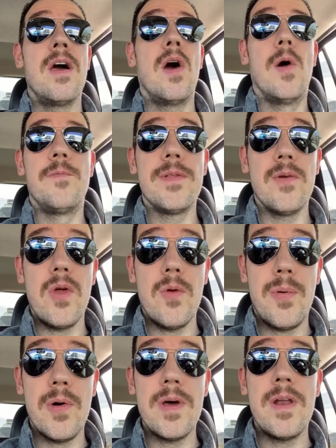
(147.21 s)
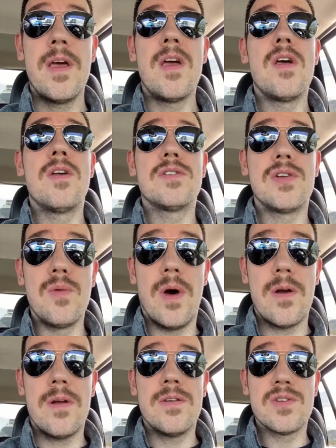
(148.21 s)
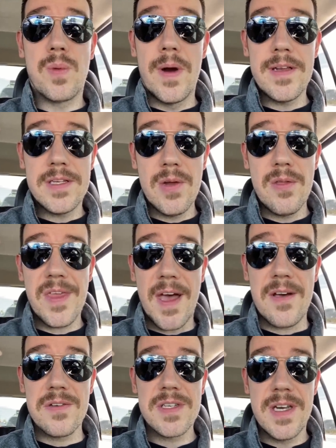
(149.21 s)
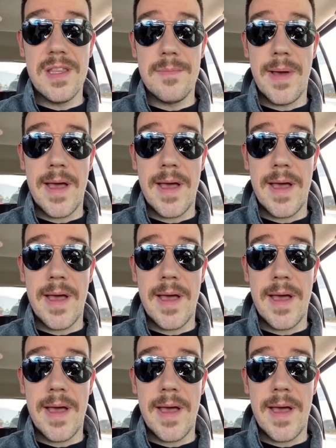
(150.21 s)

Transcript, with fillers: Hopefully we put 222,000 in the